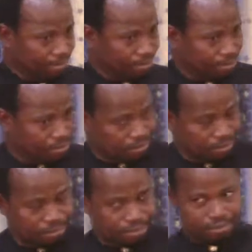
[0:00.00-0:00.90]

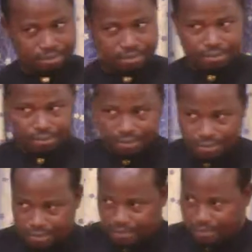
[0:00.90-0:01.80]

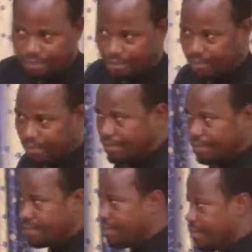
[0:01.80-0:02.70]

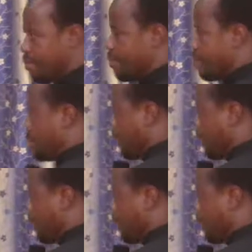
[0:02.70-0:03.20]
(no one is talking)